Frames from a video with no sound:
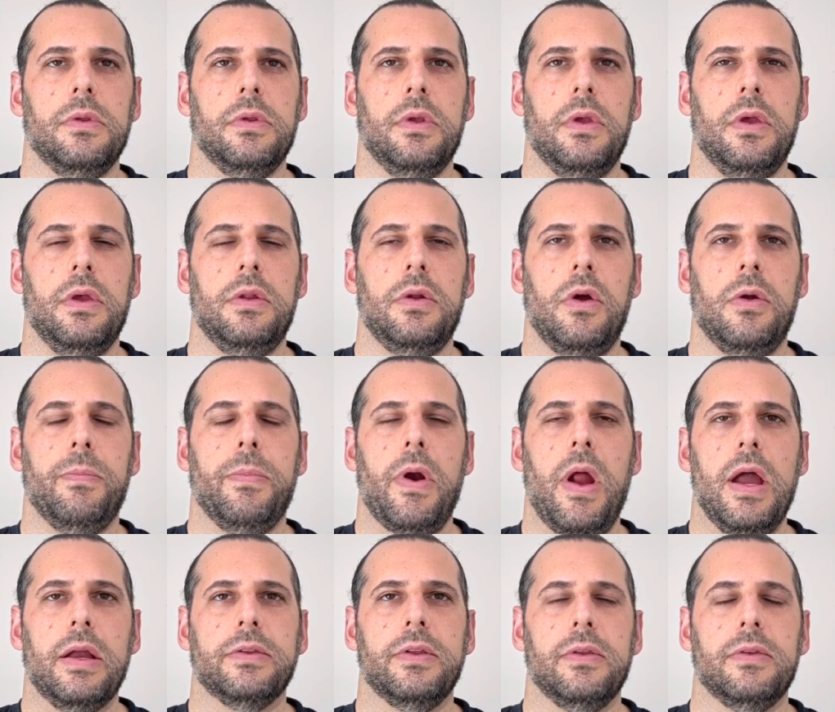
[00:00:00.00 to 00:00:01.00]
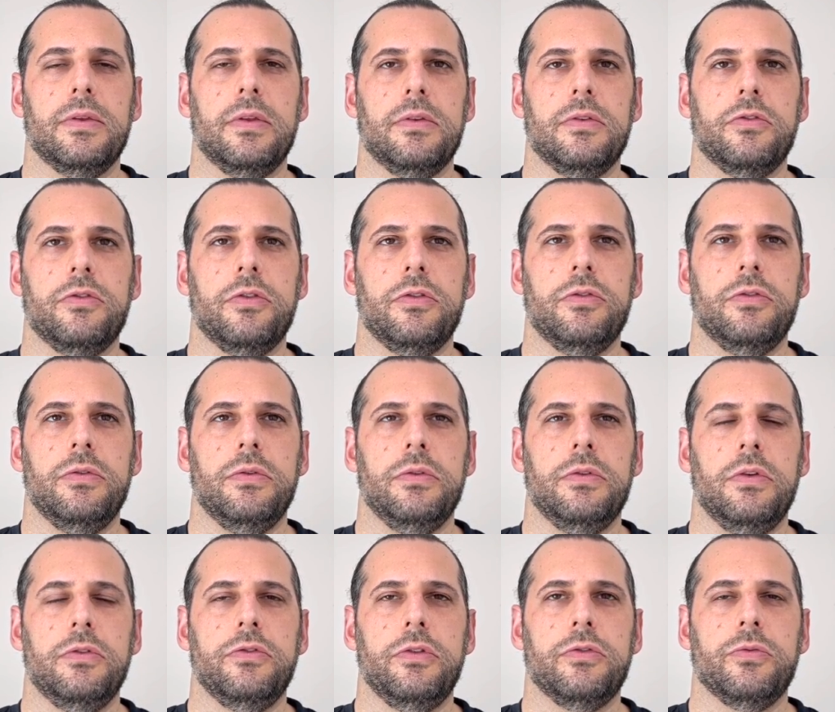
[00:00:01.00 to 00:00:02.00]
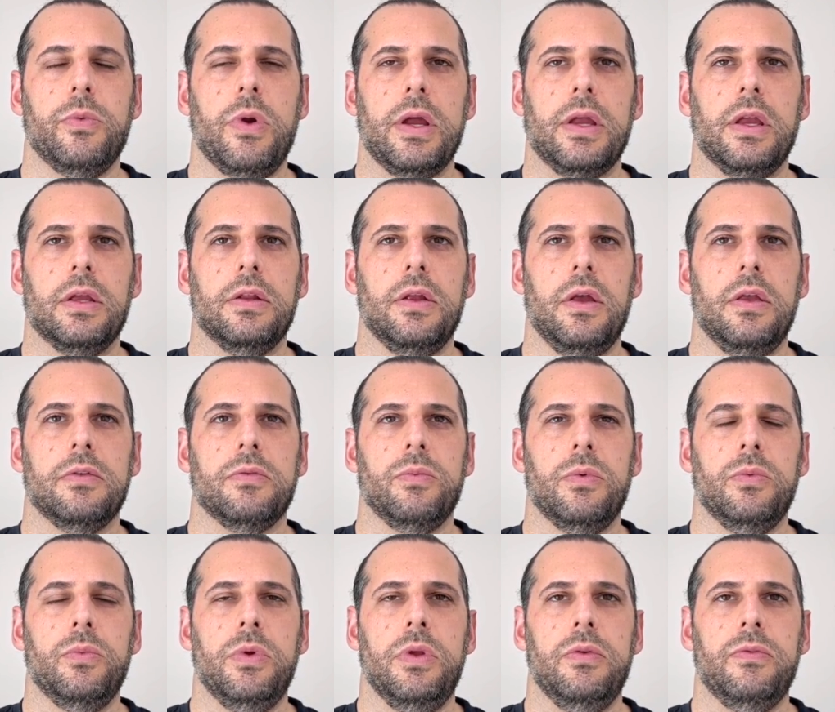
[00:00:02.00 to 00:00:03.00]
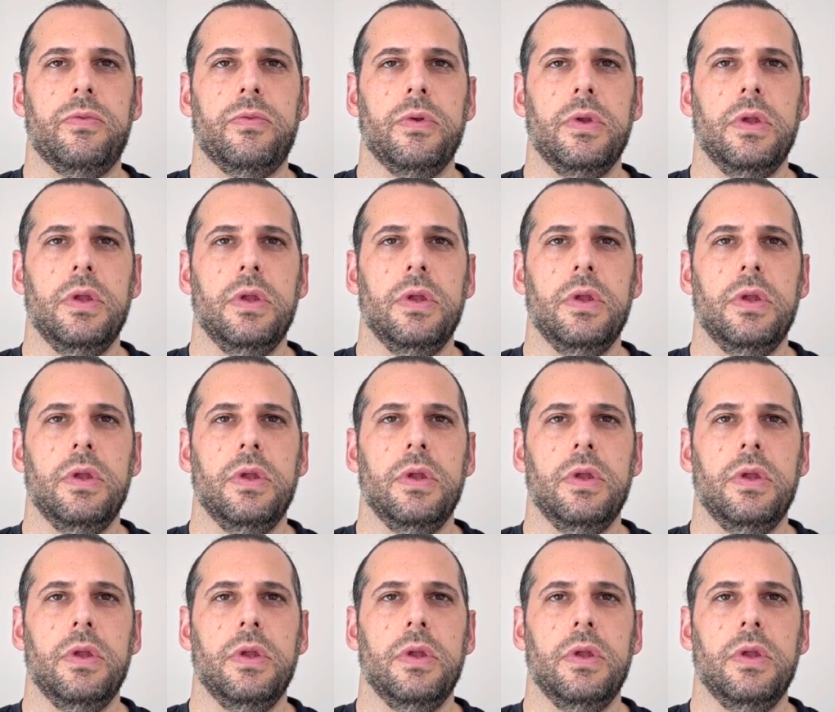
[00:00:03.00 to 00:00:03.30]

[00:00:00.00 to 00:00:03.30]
And our practice is to just recognize when we've